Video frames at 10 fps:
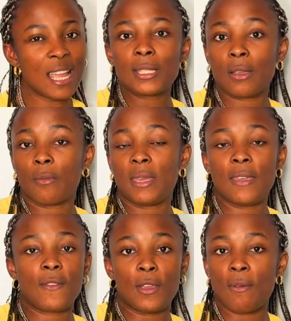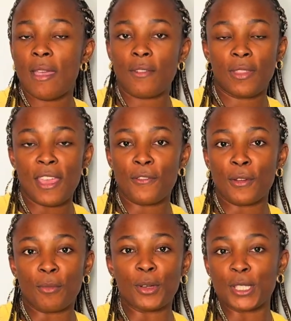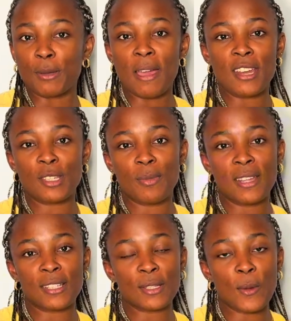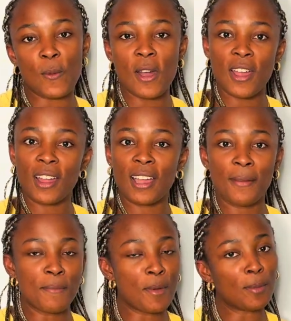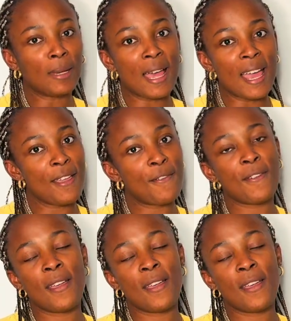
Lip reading: So I'll be giving you everything from project management, work, mom life,